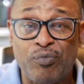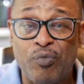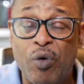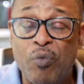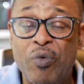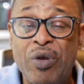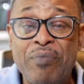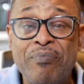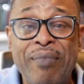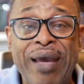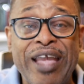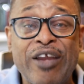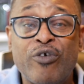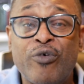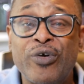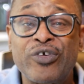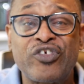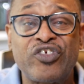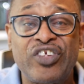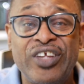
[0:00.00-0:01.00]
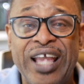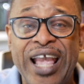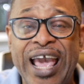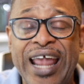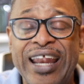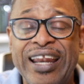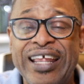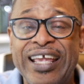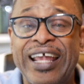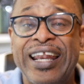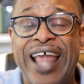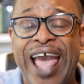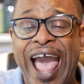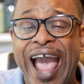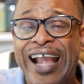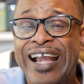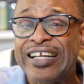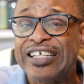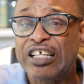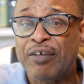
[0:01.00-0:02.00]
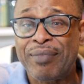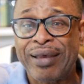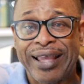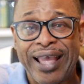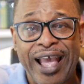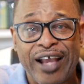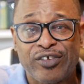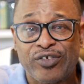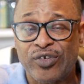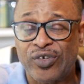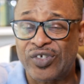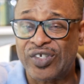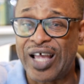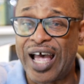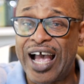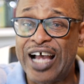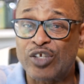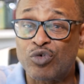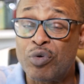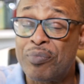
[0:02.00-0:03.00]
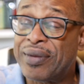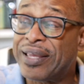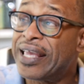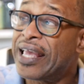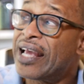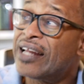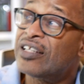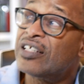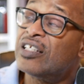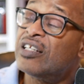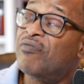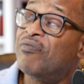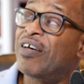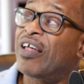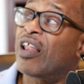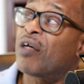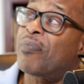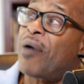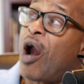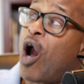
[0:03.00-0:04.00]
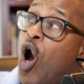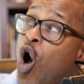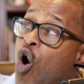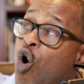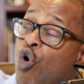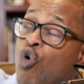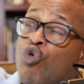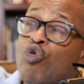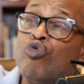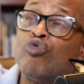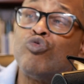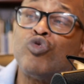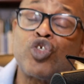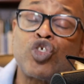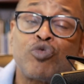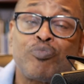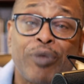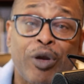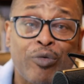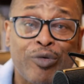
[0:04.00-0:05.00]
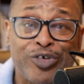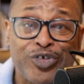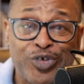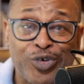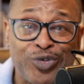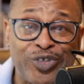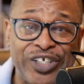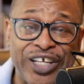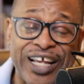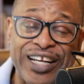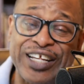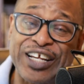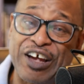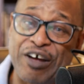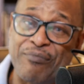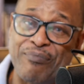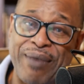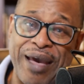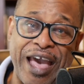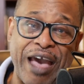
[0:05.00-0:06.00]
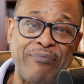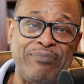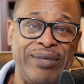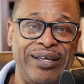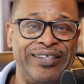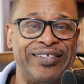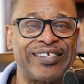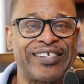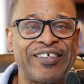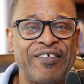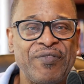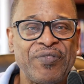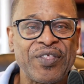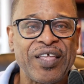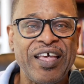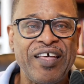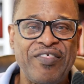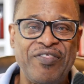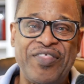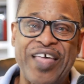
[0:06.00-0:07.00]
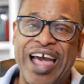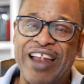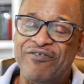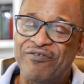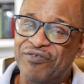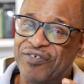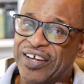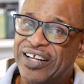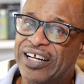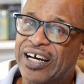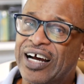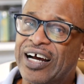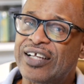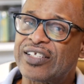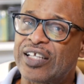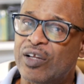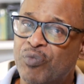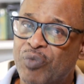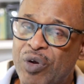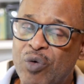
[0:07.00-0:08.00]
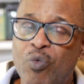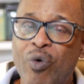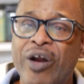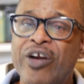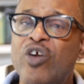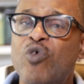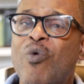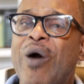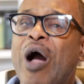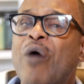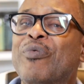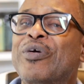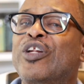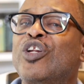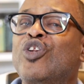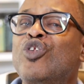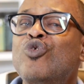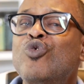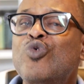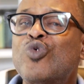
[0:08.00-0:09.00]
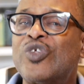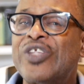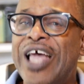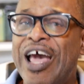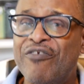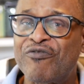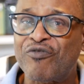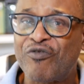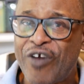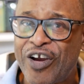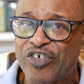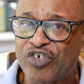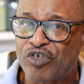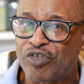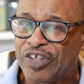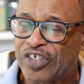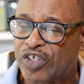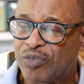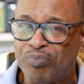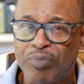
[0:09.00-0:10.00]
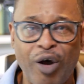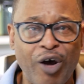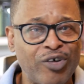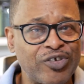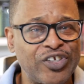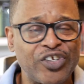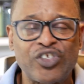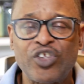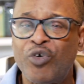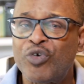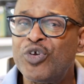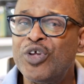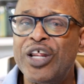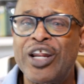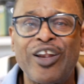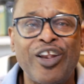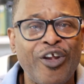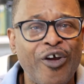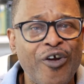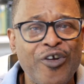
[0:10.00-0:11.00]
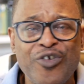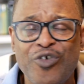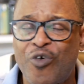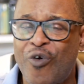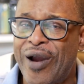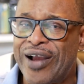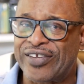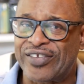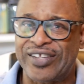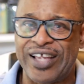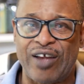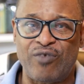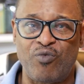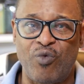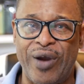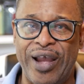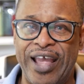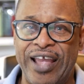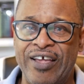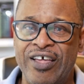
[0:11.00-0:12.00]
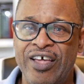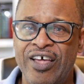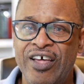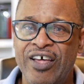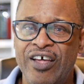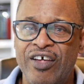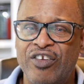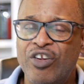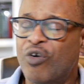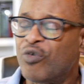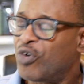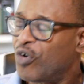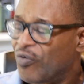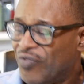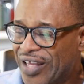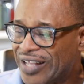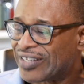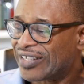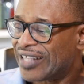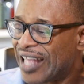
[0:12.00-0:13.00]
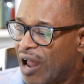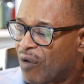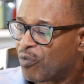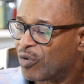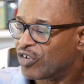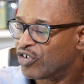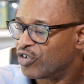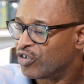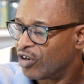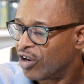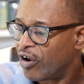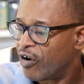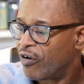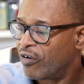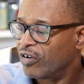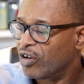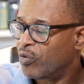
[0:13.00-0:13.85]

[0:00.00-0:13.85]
When we make Christianity an academic exercise, we begin to develop our own spiritual 10 commandments that fit us. And we wonder why we lose that freshness. And Paul says, No, you didn't learn Christ that way. No, no, that's not what you learned.